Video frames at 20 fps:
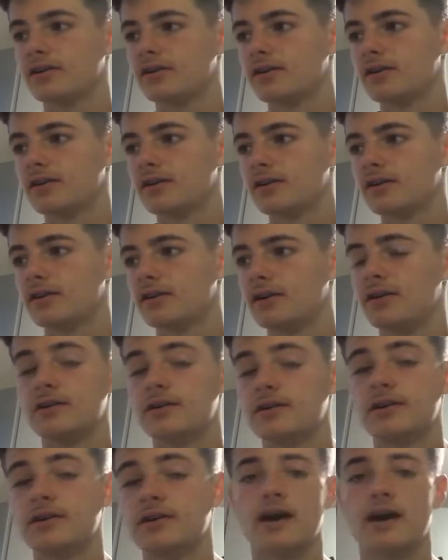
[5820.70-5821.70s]
Jesus.
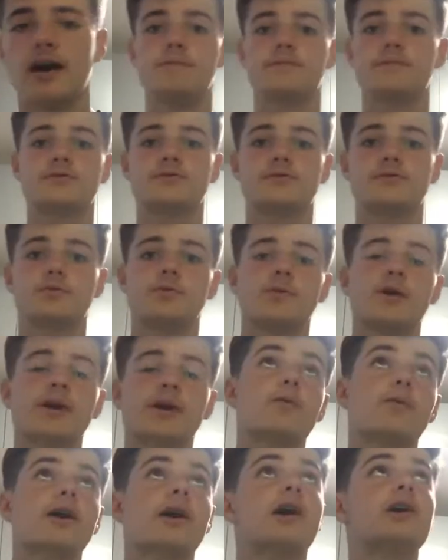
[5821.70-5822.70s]
Yeah.
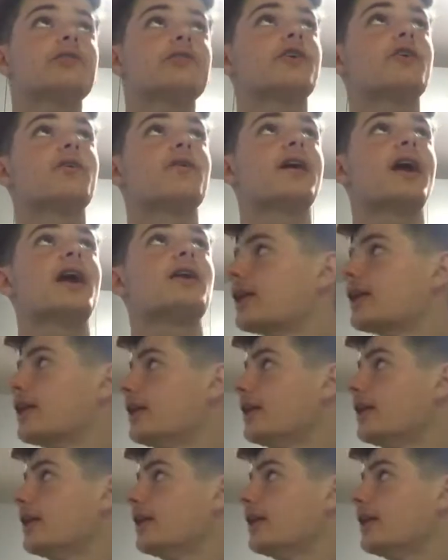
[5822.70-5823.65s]
So we can't. But the